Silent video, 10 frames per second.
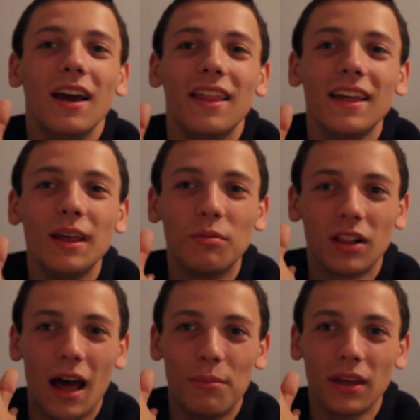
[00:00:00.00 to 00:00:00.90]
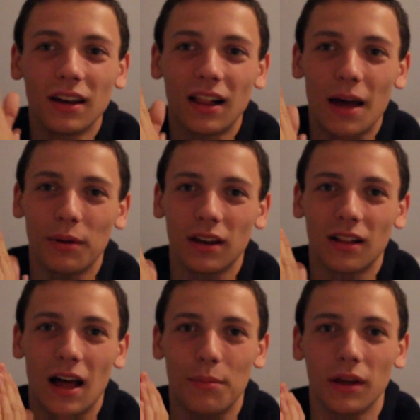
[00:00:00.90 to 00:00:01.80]
They keep clapping and clapping and
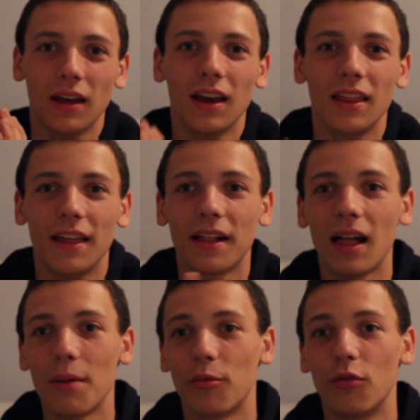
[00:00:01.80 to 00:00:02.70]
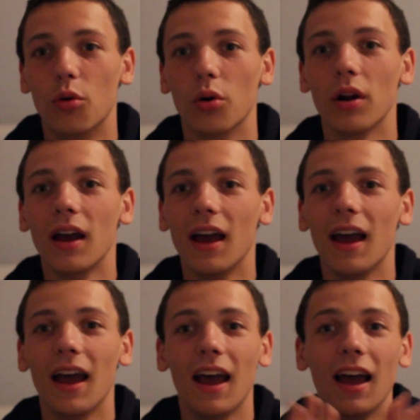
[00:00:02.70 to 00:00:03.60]
clapping. They clap
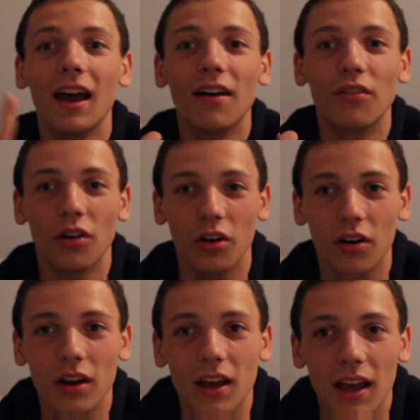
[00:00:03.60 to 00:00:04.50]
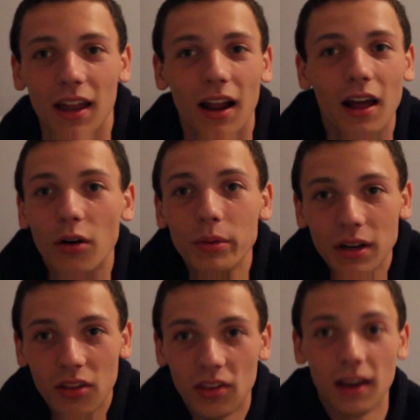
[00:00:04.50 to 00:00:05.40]
forever. And I don't
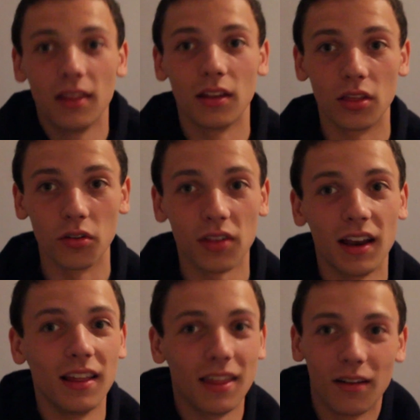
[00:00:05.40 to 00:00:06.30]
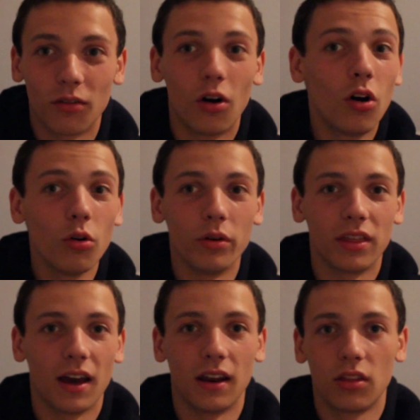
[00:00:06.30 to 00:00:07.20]
mean to say that there's anything wrong
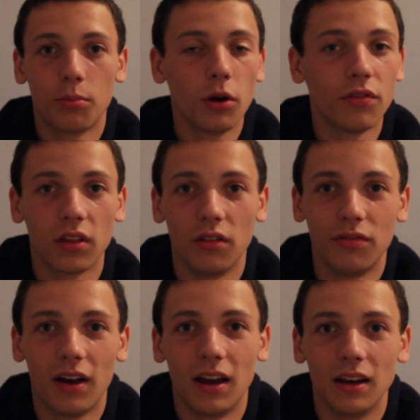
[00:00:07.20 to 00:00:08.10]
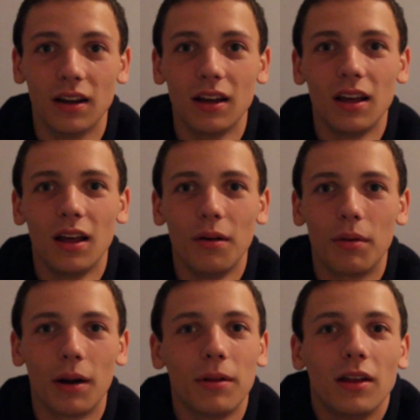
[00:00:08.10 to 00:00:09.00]
with that. It's perfectly fine.
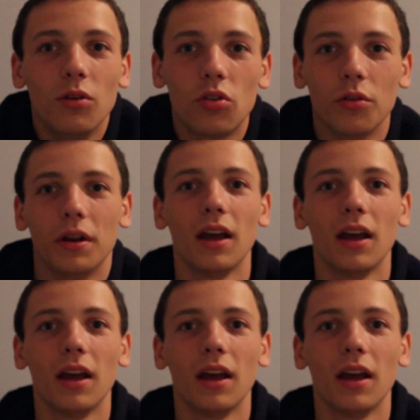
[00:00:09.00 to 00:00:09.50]
But I'm not used to it.